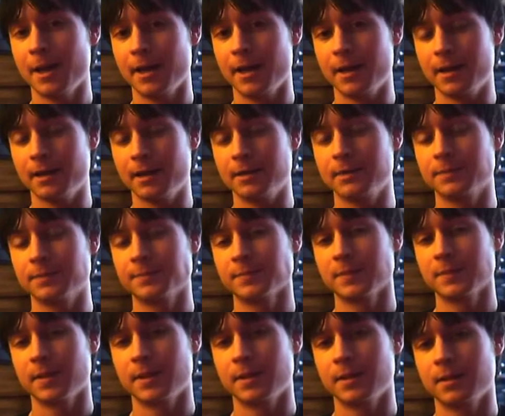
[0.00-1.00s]
and
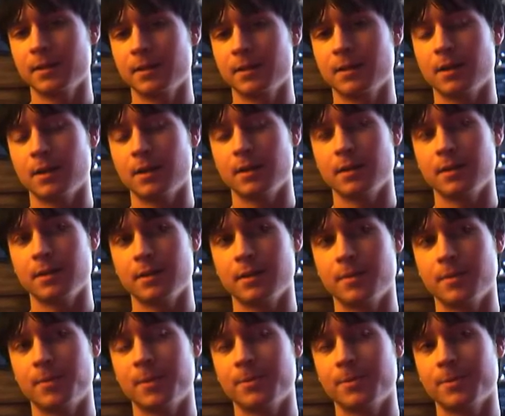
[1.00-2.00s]

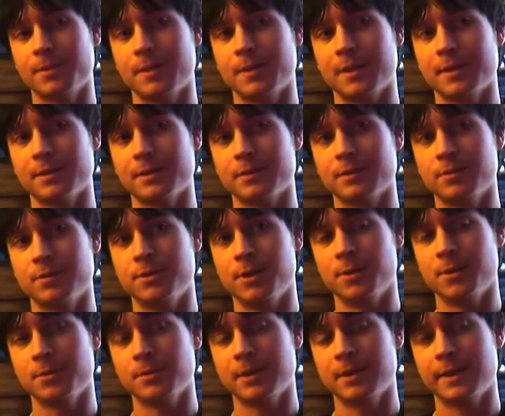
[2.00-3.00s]
the people that
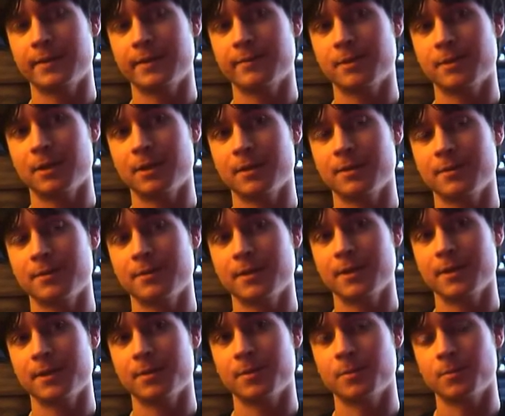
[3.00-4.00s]
don't like
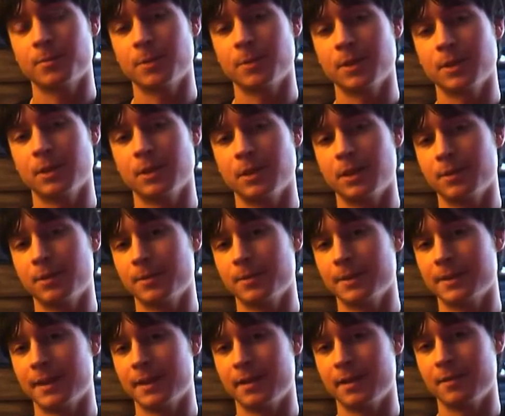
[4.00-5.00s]
philosophy will
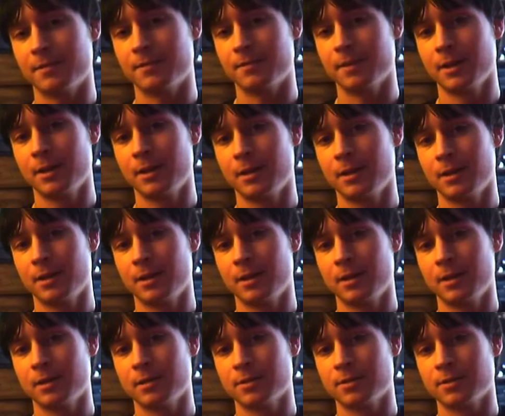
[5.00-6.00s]
always have
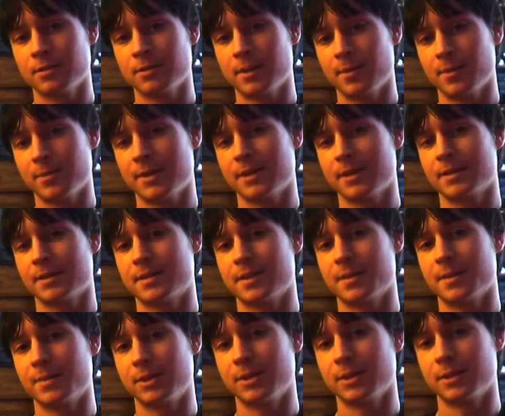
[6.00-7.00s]
something
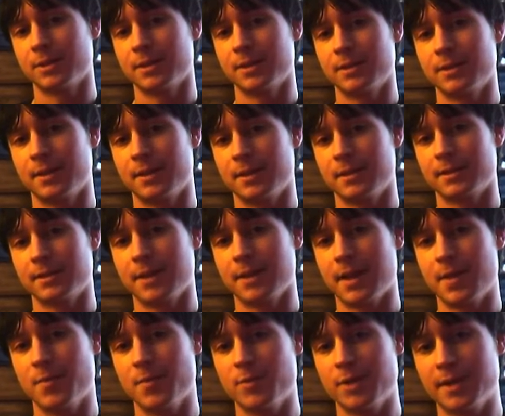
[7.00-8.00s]
similar to the
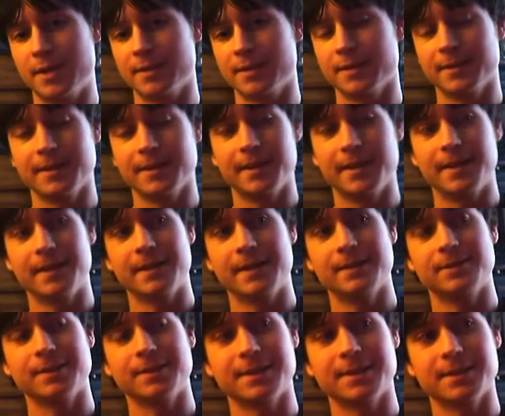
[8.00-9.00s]
same reason, and
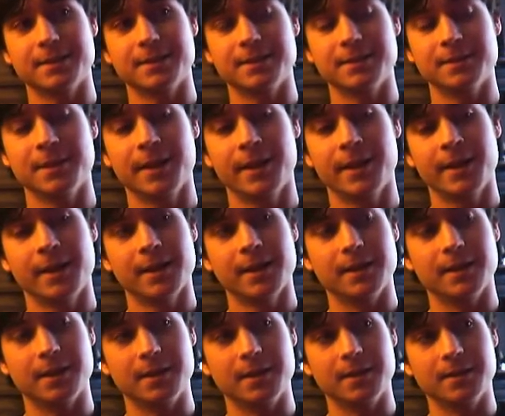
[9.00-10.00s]
that reason
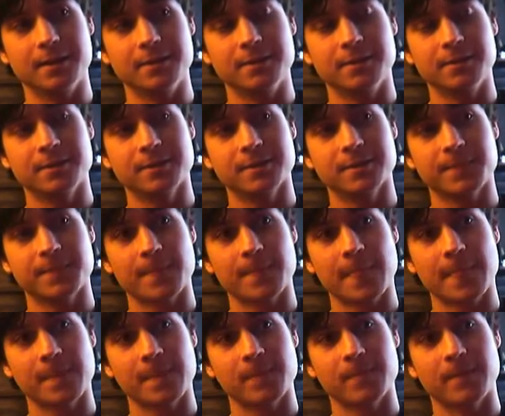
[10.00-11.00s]
is
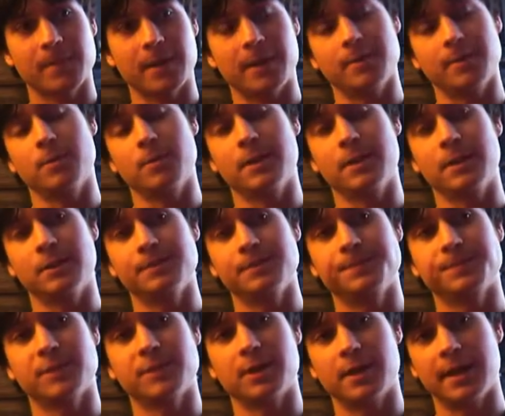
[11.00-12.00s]
that, well,
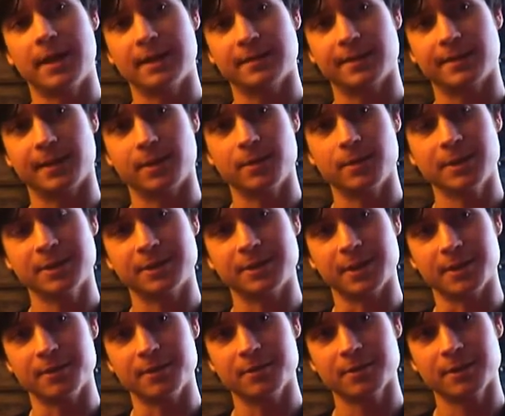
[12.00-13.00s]
you're asking
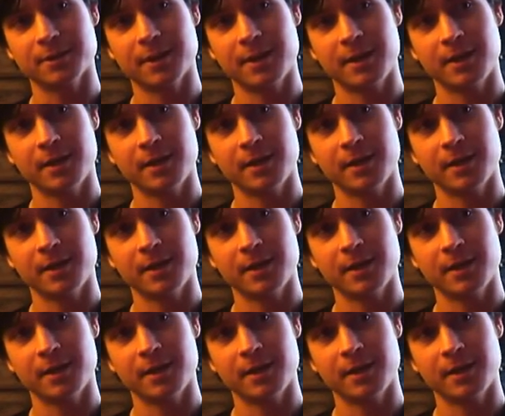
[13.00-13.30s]
questions